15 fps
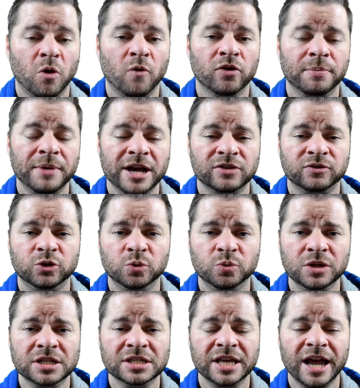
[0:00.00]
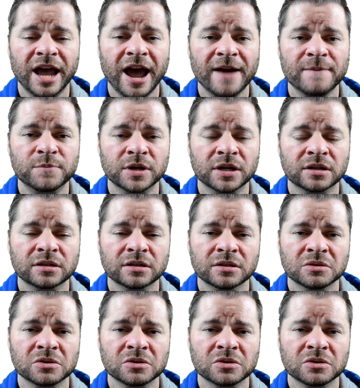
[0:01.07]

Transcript: over the past few weeks, they have been.